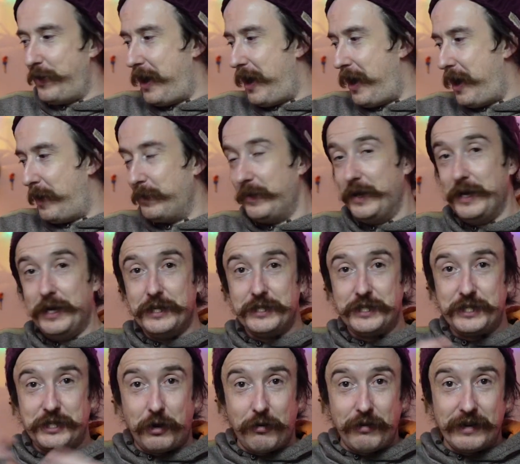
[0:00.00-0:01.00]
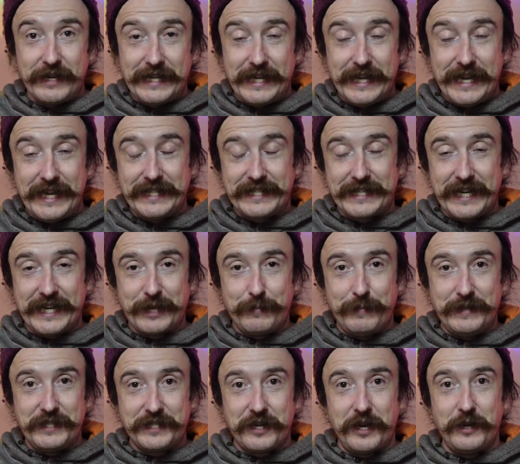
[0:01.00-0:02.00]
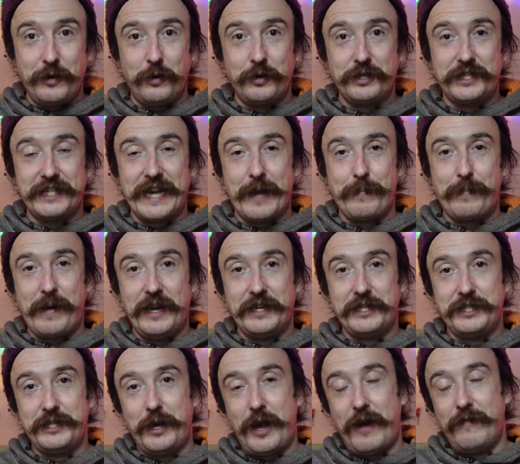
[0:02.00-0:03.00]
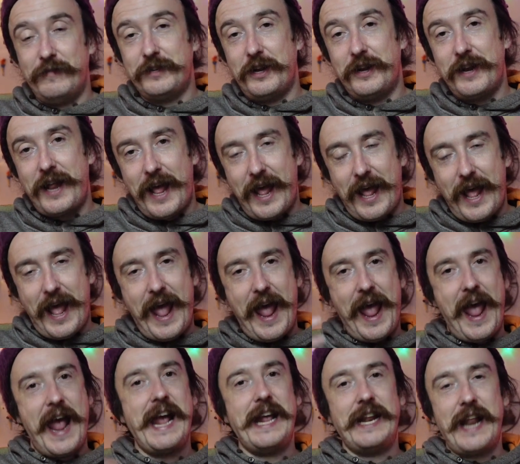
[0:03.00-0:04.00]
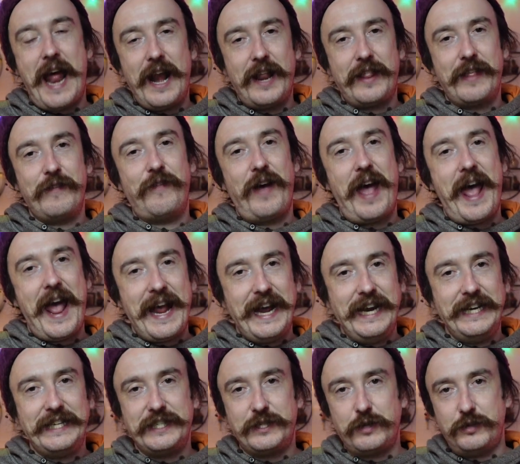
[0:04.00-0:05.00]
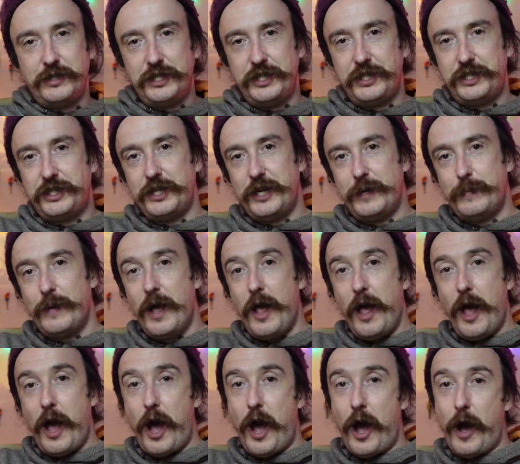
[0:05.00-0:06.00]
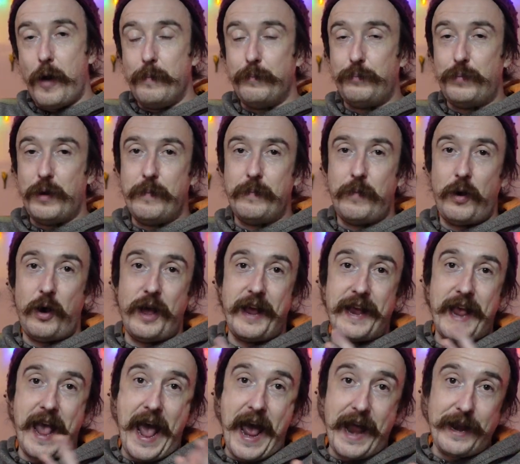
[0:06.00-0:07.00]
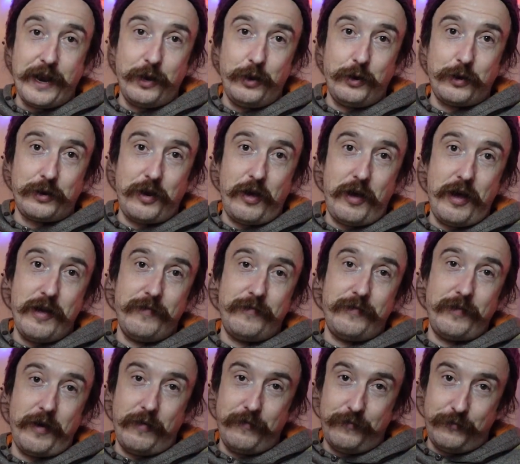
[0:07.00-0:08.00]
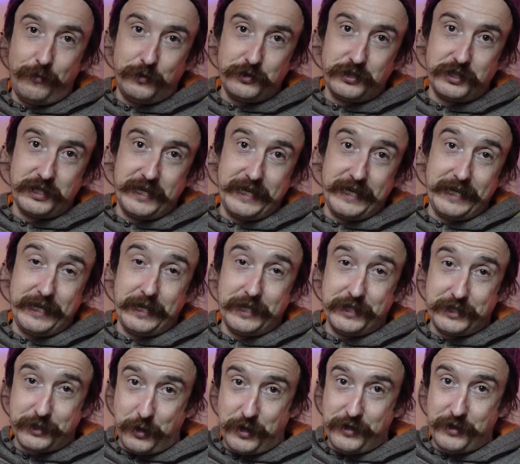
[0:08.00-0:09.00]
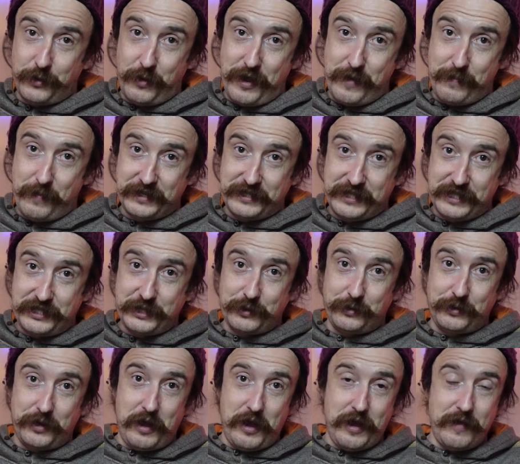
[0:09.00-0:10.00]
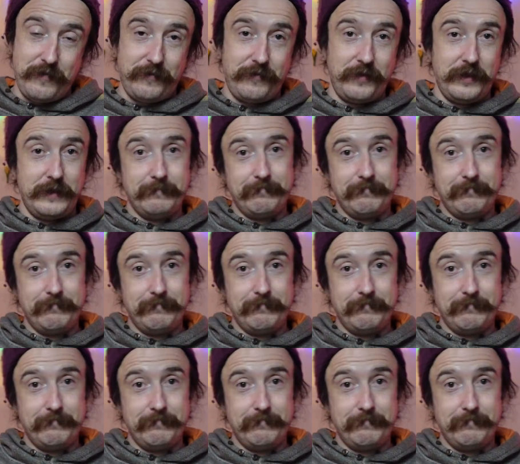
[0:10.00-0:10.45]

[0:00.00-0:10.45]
Um, sorry it's taken me so long to get back to you. I haven't done a anything for ages on YouTube, um, but my analog life, unfortunately, has got in the way of my digital life.